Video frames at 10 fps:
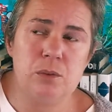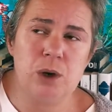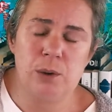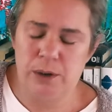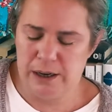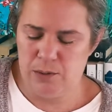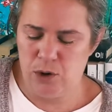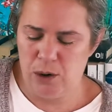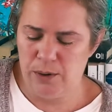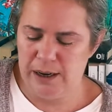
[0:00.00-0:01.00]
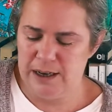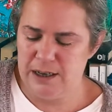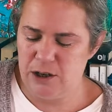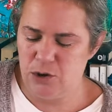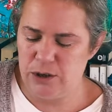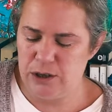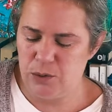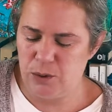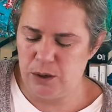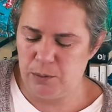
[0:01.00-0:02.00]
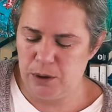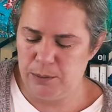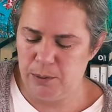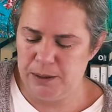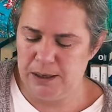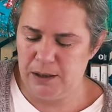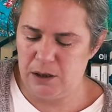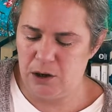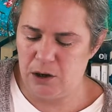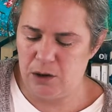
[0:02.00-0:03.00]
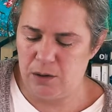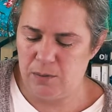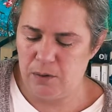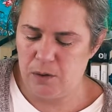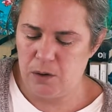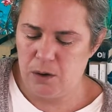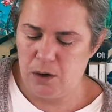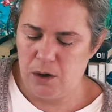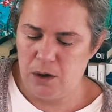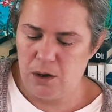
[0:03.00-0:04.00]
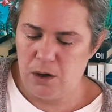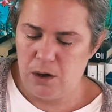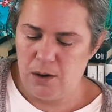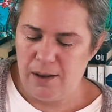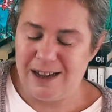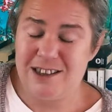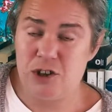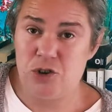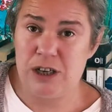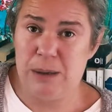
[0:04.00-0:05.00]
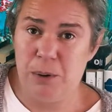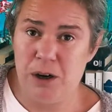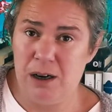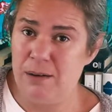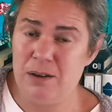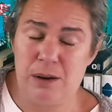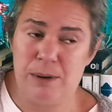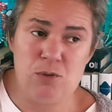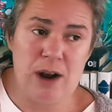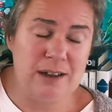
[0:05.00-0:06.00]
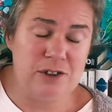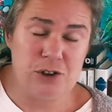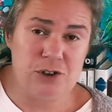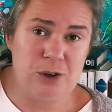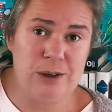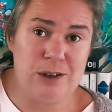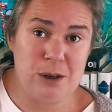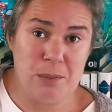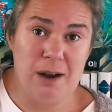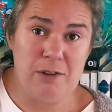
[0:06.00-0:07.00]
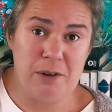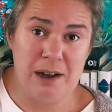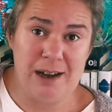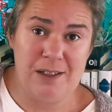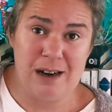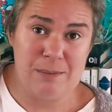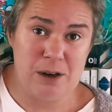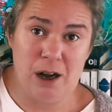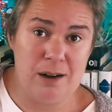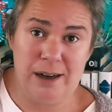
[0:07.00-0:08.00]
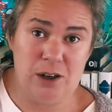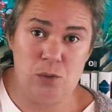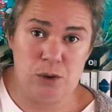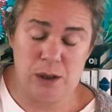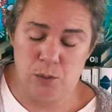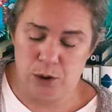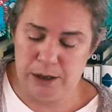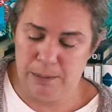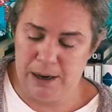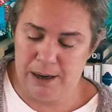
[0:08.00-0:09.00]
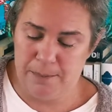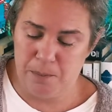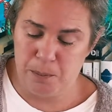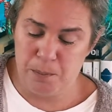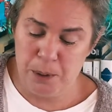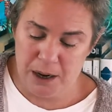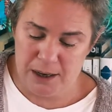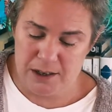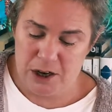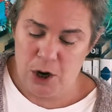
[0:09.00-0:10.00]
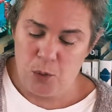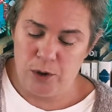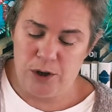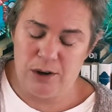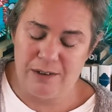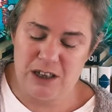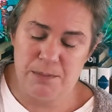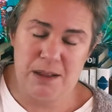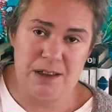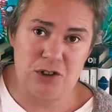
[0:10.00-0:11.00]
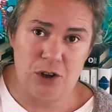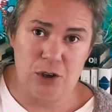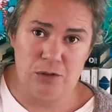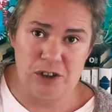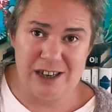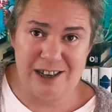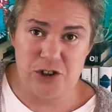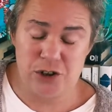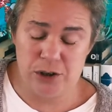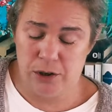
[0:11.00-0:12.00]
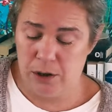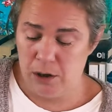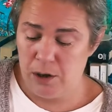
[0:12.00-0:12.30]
where would I decrease one? Probably in the garter. That's the tricky part. I mean, raglans are so easy to modify that I don't really worry about it, but when you have something that's all over textured,